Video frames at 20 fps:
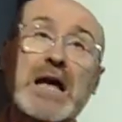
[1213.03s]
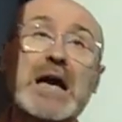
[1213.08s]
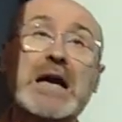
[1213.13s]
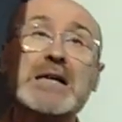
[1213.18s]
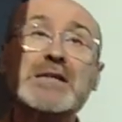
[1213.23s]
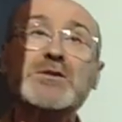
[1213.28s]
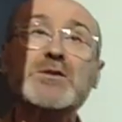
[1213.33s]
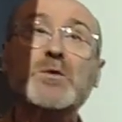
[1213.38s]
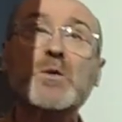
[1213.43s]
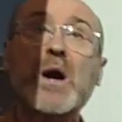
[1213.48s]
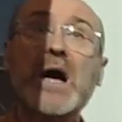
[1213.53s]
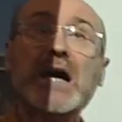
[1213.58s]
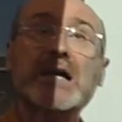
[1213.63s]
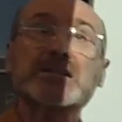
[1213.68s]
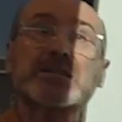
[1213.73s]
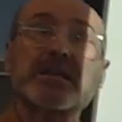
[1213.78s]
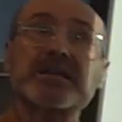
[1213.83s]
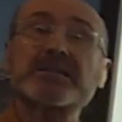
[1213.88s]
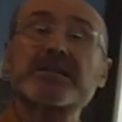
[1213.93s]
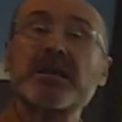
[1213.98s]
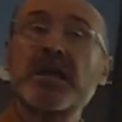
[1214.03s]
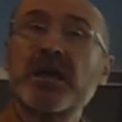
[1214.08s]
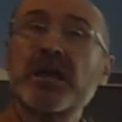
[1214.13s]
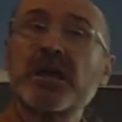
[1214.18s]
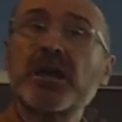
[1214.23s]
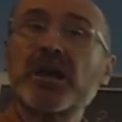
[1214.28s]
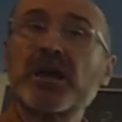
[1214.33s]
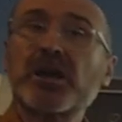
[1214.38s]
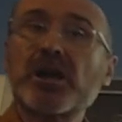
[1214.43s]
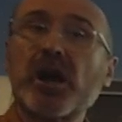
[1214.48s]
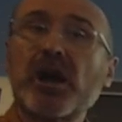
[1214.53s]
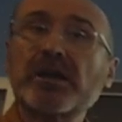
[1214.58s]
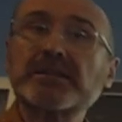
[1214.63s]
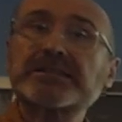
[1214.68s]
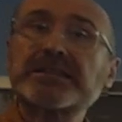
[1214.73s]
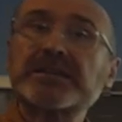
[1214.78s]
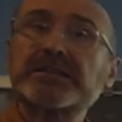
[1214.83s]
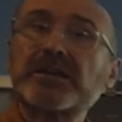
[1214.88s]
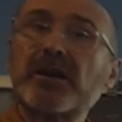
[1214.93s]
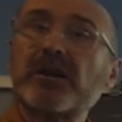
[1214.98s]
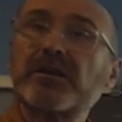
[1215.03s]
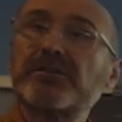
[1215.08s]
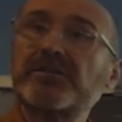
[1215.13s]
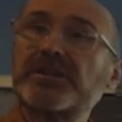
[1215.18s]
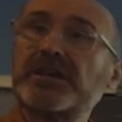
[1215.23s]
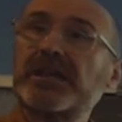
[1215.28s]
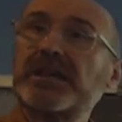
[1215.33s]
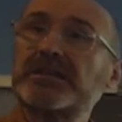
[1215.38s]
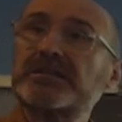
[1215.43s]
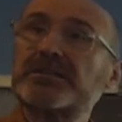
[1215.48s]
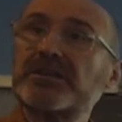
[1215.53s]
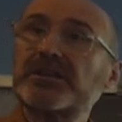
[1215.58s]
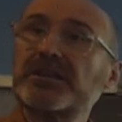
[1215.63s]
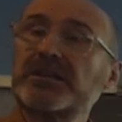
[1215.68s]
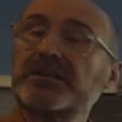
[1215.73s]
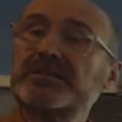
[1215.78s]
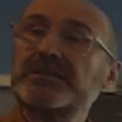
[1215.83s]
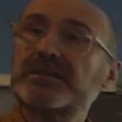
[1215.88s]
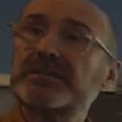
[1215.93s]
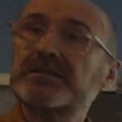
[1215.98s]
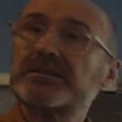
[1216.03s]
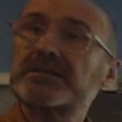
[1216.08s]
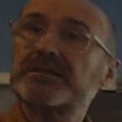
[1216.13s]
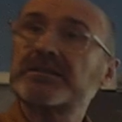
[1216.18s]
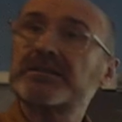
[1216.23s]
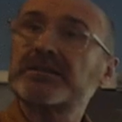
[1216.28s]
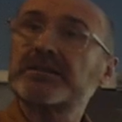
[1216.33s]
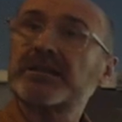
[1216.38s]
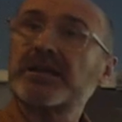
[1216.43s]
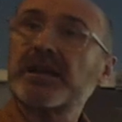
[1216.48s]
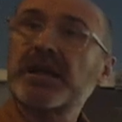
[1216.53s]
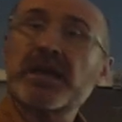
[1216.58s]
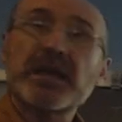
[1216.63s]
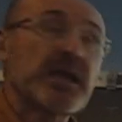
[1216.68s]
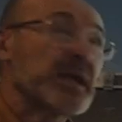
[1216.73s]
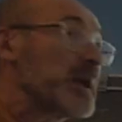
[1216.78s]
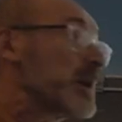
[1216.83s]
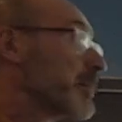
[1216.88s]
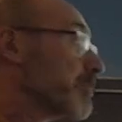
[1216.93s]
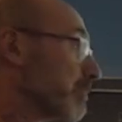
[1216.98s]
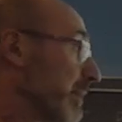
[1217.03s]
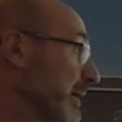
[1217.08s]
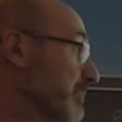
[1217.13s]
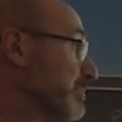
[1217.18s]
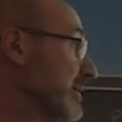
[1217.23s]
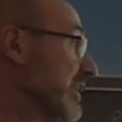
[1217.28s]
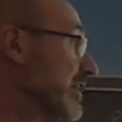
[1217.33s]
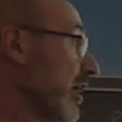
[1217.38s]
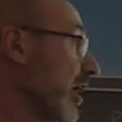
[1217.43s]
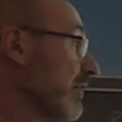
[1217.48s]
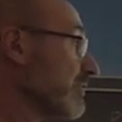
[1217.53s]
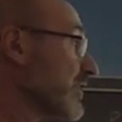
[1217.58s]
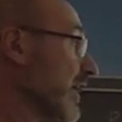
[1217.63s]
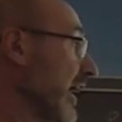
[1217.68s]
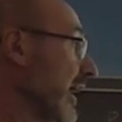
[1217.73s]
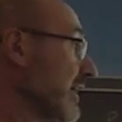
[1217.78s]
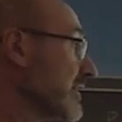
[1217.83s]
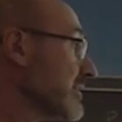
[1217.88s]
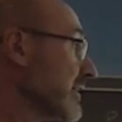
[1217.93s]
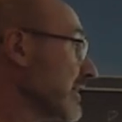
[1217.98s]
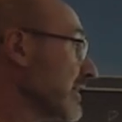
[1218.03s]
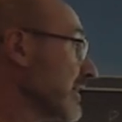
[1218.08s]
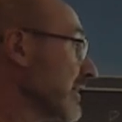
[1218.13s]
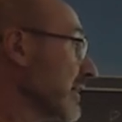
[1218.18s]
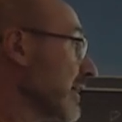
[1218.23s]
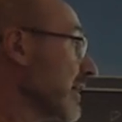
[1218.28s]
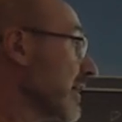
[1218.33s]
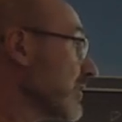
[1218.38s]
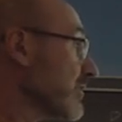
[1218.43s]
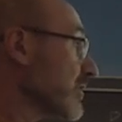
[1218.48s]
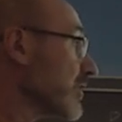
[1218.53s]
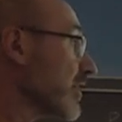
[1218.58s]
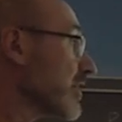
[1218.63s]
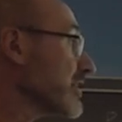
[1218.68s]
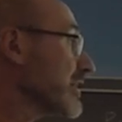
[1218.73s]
as to access content on the internet. But beyond that, there are